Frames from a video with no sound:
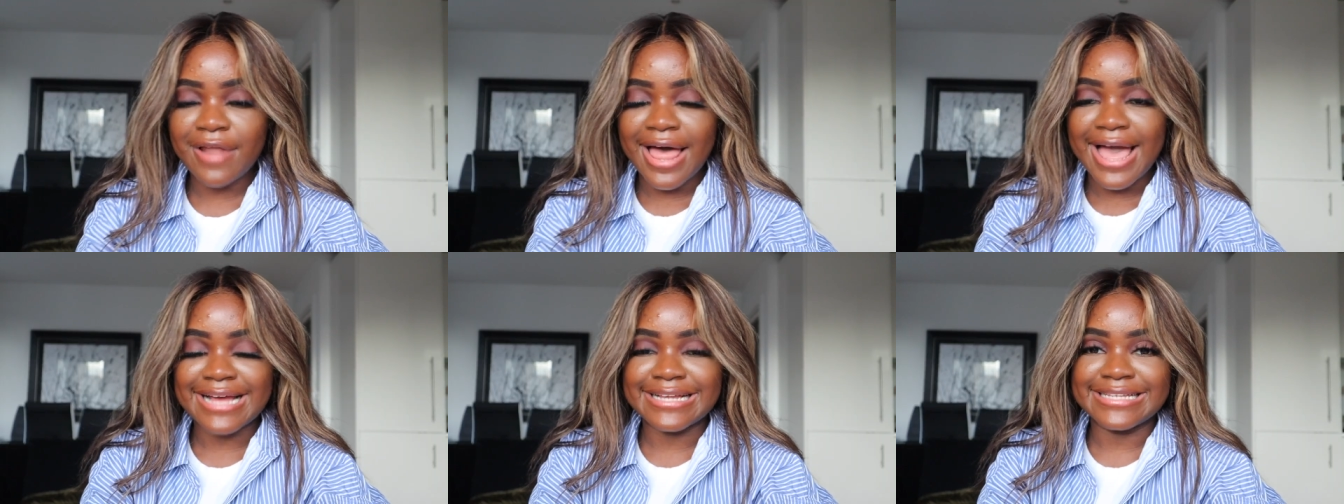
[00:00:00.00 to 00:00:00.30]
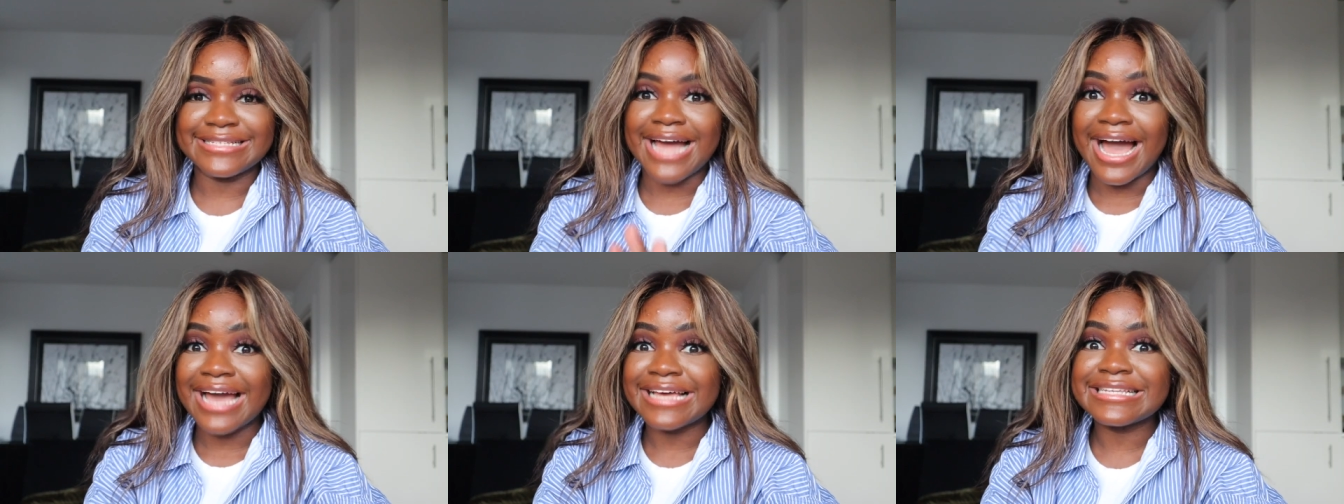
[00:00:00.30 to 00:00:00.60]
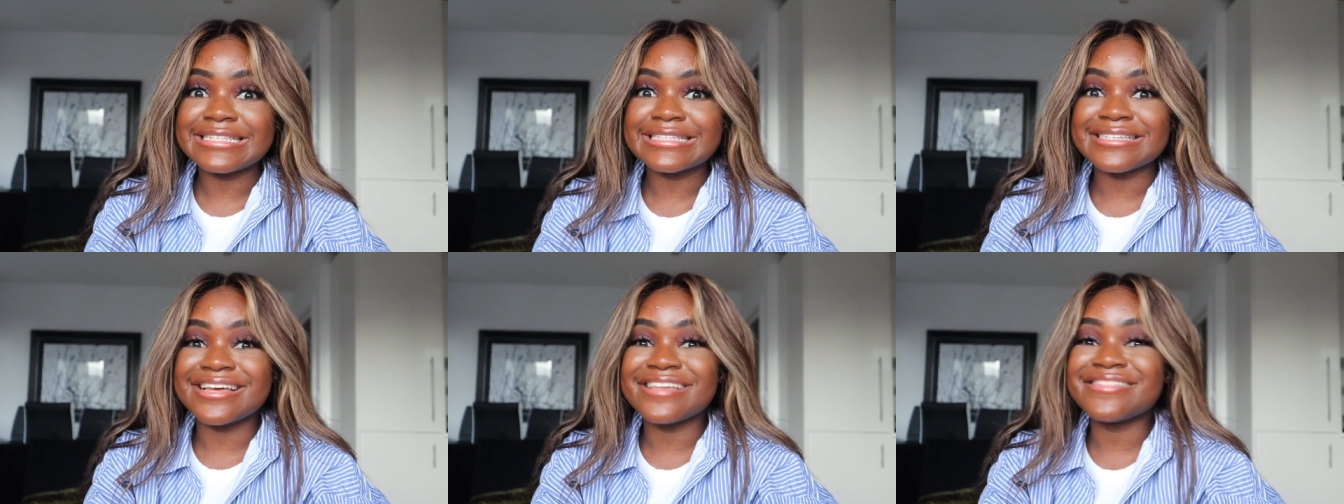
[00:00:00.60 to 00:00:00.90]
like
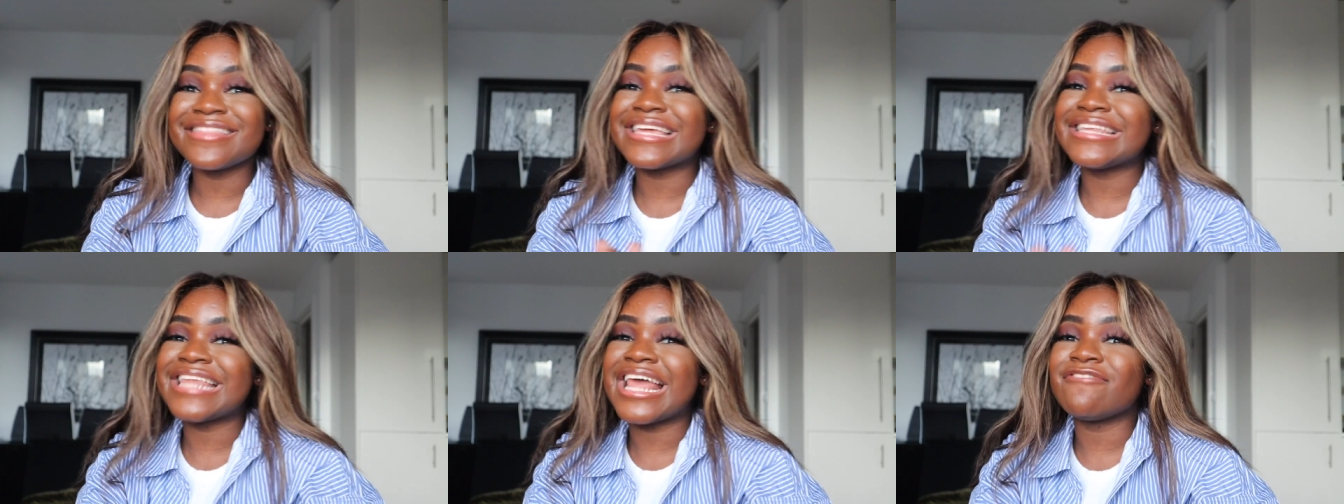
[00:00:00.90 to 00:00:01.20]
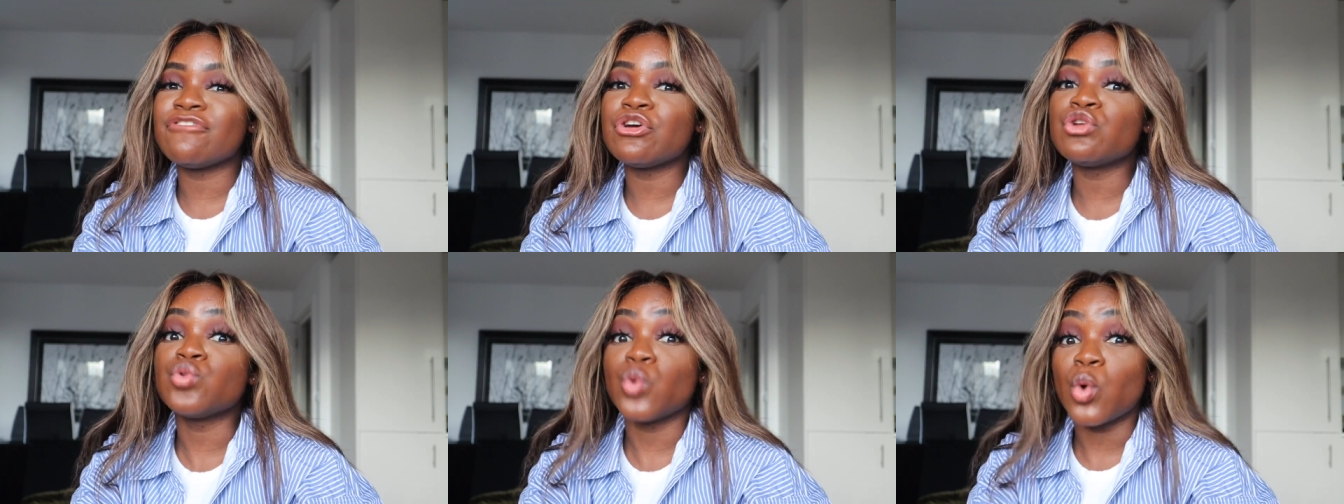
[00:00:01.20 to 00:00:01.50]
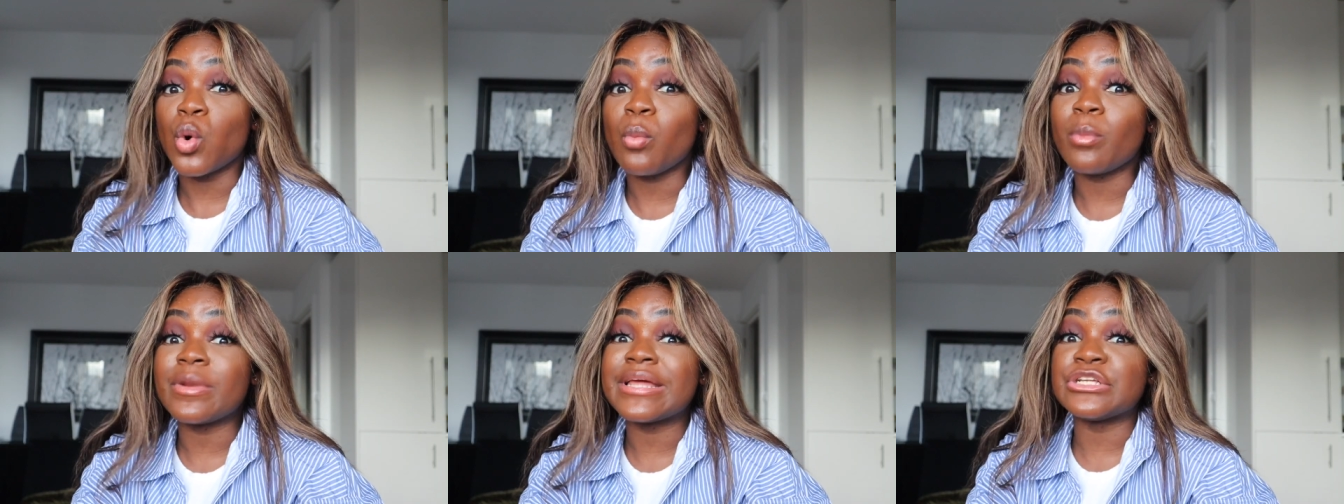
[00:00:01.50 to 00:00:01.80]
Dyson, they never
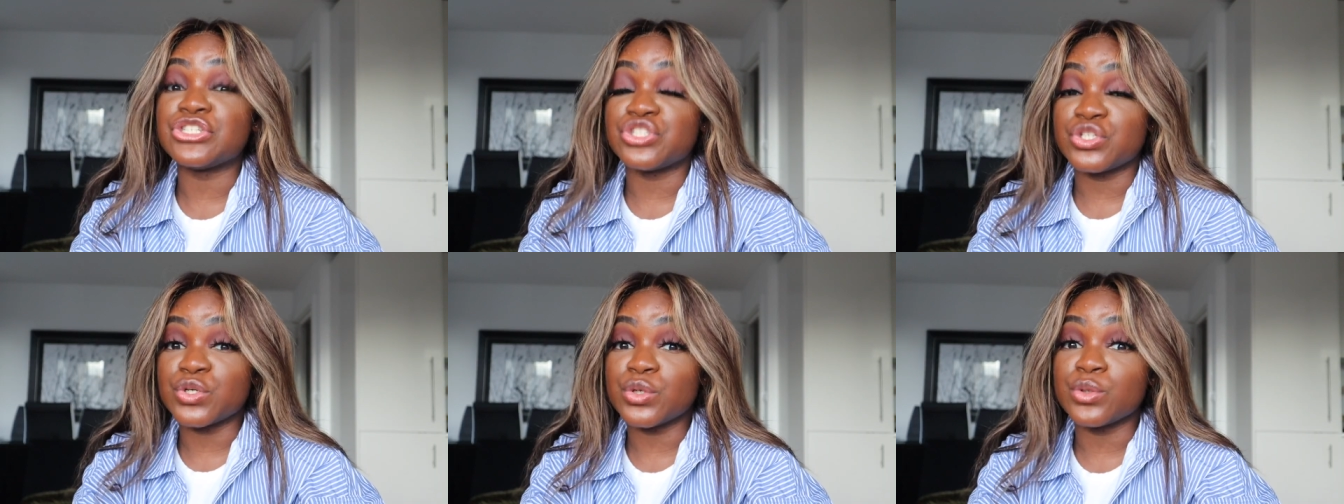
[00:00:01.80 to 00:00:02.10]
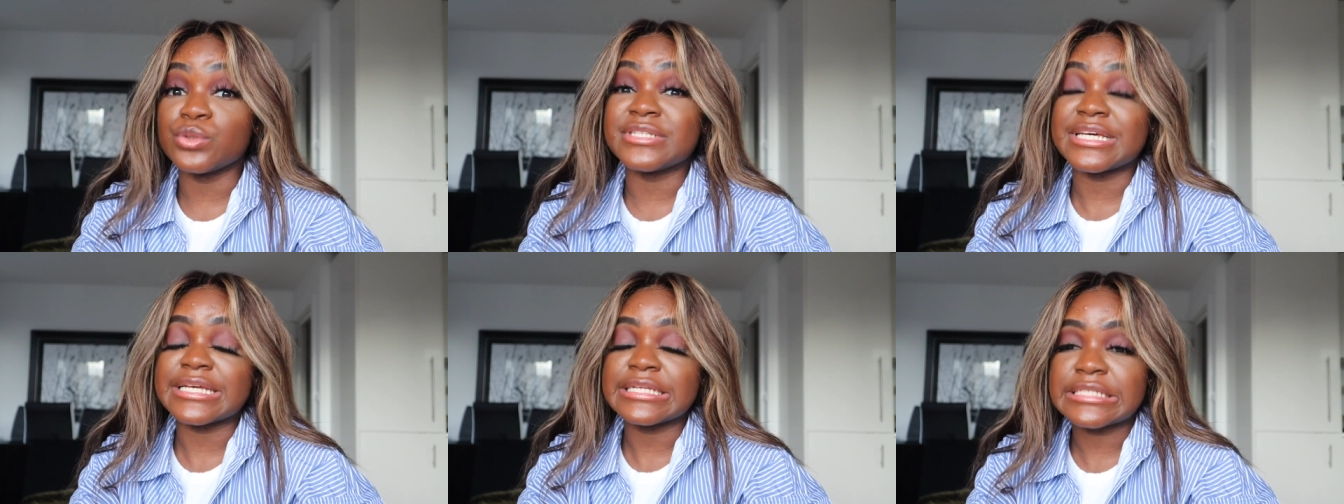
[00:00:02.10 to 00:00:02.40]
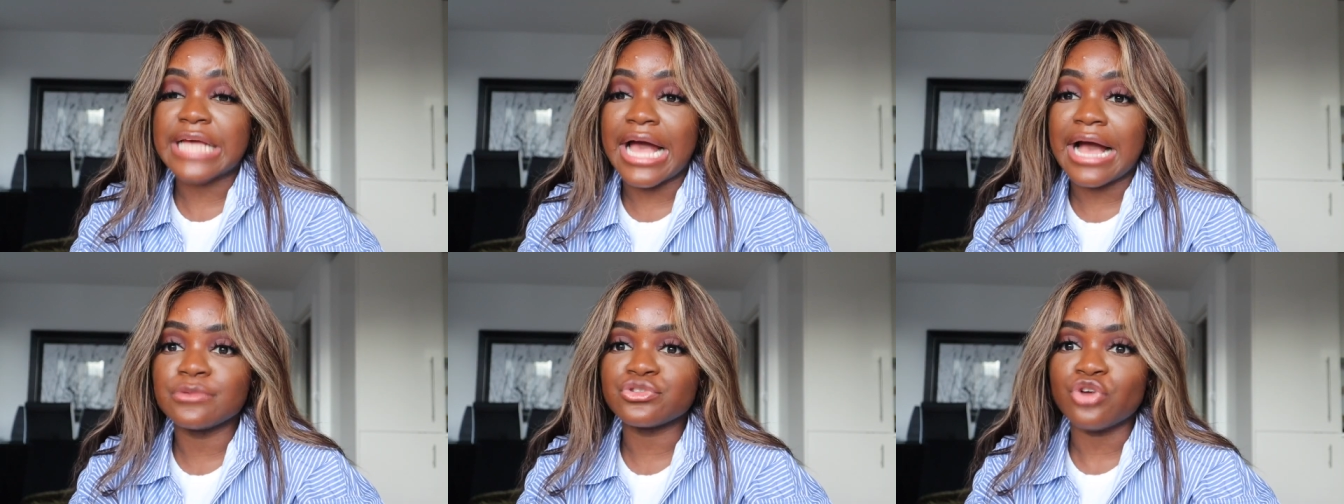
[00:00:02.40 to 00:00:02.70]
normally do
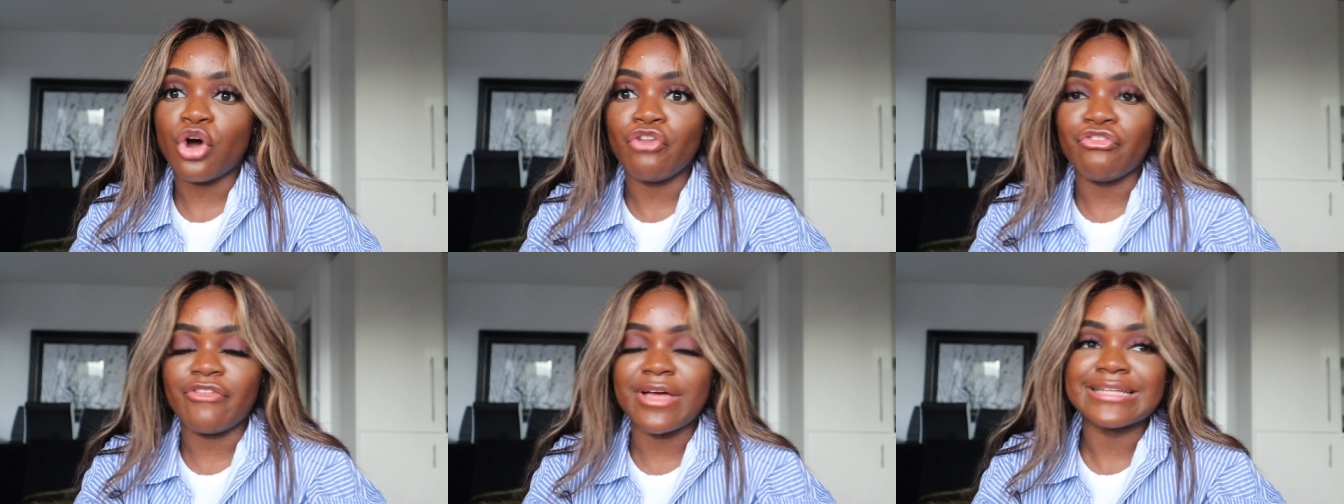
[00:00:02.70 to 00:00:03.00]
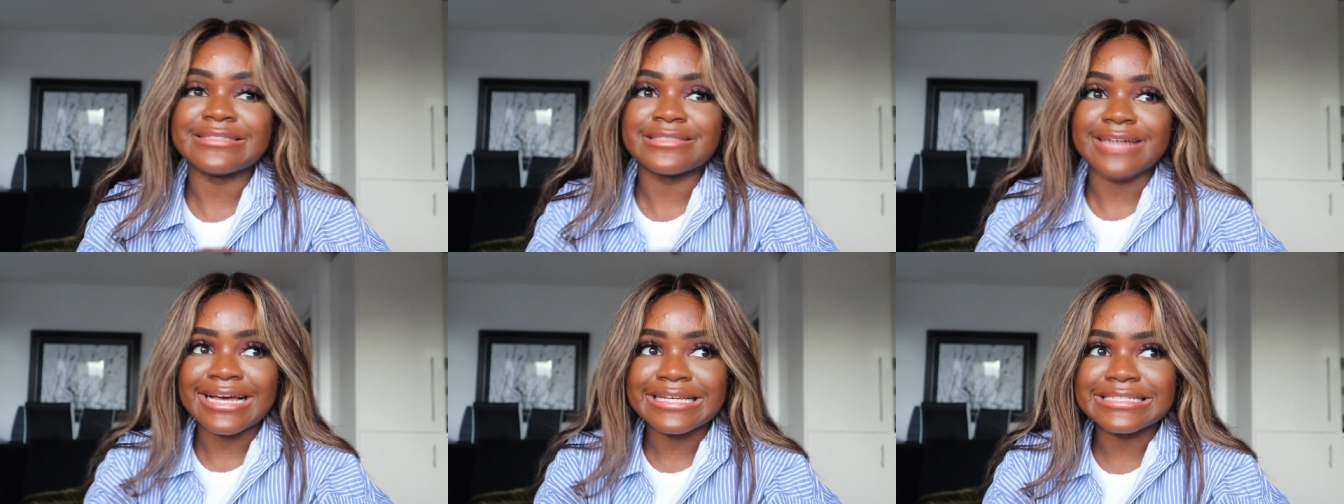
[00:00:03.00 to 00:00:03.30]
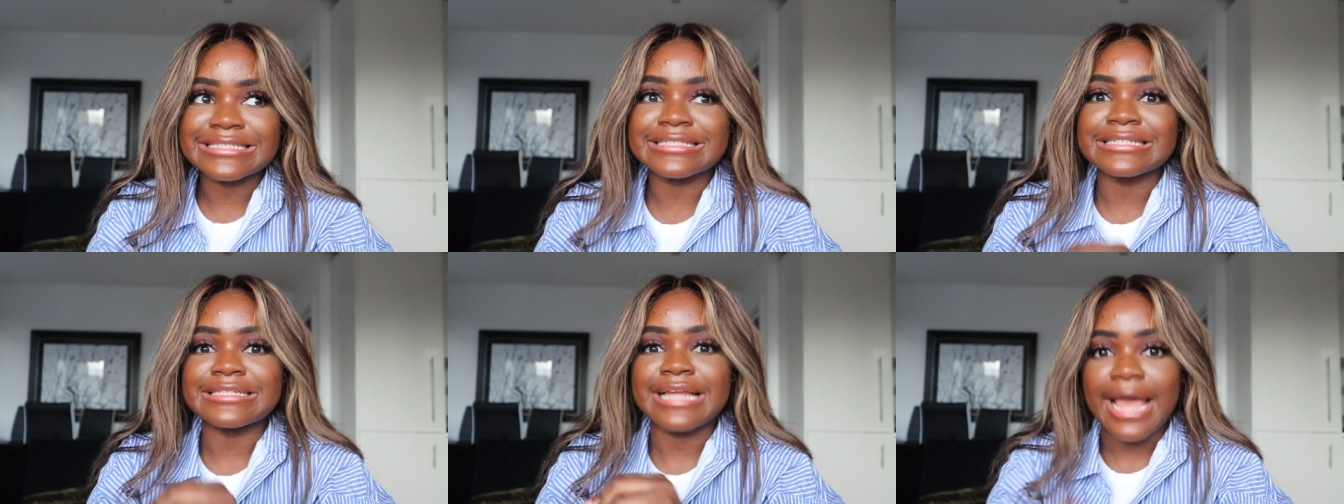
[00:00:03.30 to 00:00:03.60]
discounts on their
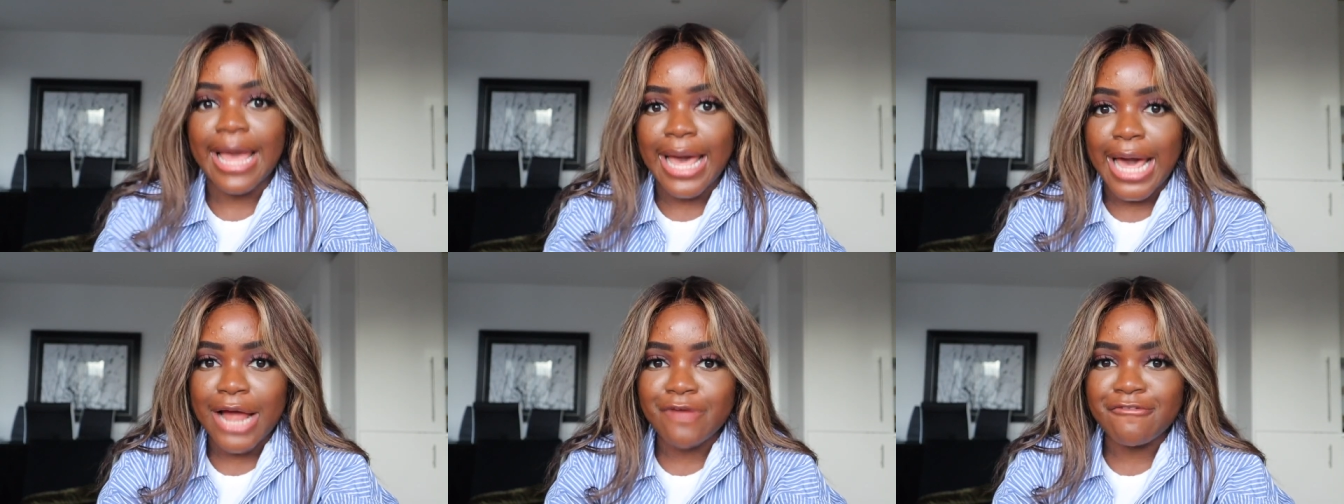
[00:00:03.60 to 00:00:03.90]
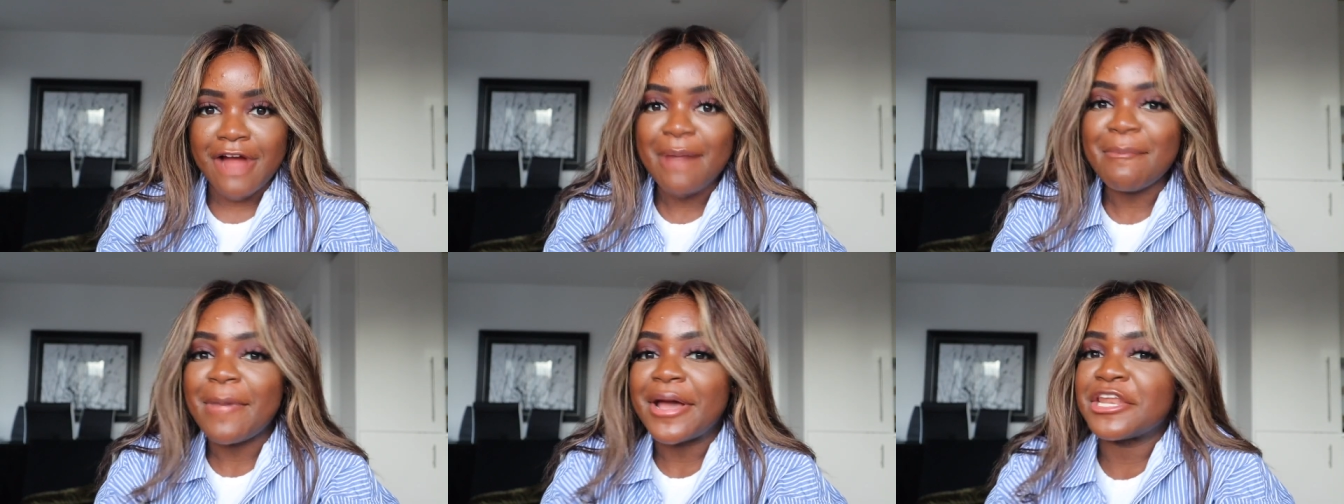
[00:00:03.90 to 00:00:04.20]
Dyson Airwrap.